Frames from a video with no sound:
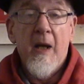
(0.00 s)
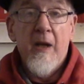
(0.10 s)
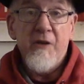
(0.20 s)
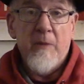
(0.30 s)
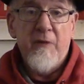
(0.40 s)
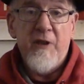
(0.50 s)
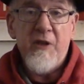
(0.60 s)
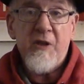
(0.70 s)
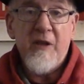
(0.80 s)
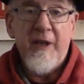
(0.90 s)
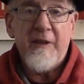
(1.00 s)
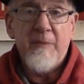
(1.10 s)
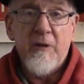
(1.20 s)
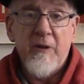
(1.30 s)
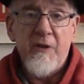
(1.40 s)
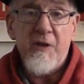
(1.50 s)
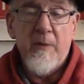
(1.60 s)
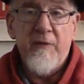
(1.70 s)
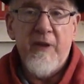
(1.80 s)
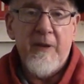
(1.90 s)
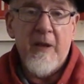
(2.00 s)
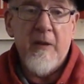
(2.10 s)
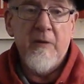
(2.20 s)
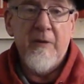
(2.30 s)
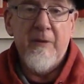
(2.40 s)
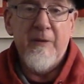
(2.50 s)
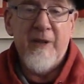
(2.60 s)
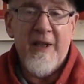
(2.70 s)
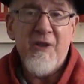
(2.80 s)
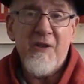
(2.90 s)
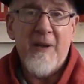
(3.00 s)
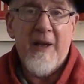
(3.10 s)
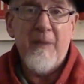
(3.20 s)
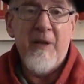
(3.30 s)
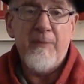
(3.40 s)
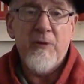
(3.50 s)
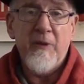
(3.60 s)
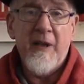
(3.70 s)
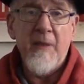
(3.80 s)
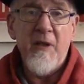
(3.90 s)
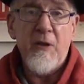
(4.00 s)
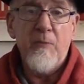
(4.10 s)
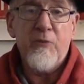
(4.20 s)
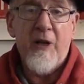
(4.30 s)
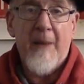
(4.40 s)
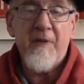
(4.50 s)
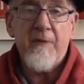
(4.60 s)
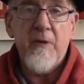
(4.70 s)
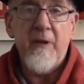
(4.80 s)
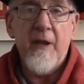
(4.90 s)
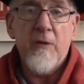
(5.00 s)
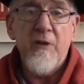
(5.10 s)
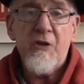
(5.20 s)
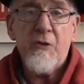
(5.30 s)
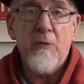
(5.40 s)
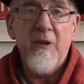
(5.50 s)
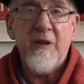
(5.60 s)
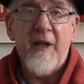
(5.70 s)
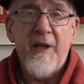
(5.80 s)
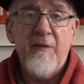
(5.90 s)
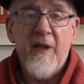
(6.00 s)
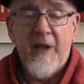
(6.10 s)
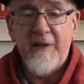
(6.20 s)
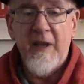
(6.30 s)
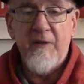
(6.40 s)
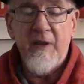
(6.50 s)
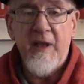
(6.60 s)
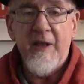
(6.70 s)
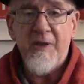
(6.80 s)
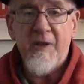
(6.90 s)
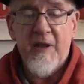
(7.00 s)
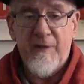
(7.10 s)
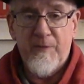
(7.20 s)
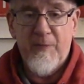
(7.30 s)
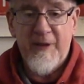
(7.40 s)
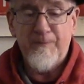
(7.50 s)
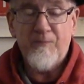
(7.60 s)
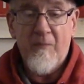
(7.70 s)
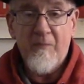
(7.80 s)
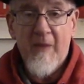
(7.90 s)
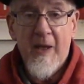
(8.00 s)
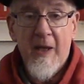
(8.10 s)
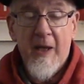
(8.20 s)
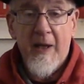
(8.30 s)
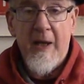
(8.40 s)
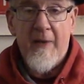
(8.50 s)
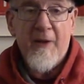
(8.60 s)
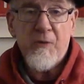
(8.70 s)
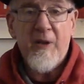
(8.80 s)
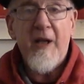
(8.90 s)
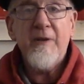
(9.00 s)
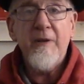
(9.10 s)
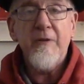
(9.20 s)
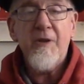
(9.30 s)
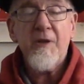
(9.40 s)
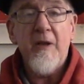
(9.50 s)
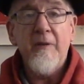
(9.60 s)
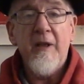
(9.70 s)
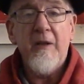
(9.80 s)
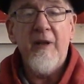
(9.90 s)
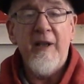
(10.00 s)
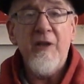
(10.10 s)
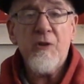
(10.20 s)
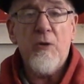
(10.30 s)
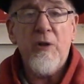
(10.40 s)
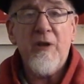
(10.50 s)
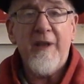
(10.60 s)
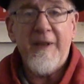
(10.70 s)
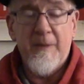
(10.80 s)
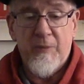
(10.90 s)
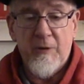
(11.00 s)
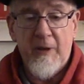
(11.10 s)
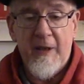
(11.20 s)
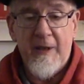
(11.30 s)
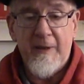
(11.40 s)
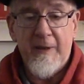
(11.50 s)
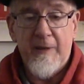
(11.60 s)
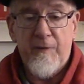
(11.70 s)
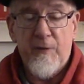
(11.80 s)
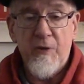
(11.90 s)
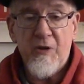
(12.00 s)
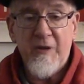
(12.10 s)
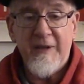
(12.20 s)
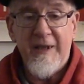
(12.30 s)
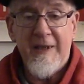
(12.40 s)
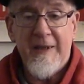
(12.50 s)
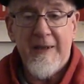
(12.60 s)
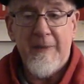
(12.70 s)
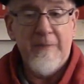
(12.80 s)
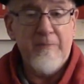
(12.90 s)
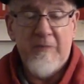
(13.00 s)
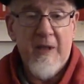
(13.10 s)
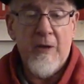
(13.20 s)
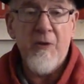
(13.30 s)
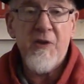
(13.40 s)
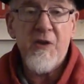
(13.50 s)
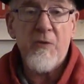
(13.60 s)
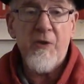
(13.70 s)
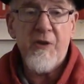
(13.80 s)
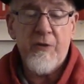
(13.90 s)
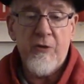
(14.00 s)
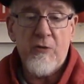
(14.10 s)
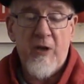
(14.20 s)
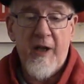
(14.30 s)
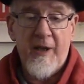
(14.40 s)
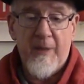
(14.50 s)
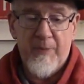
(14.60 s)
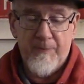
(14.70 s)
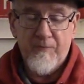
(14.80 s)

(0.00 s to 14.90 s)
some of it is collectible and some of it, you know, like I said, a lot of people give me props for, you know, restoring a lot of it on DVD and stuff, but yeah, that's what I do. So, you know, it is all collectible, and unfortunately, um, those sources are drying up.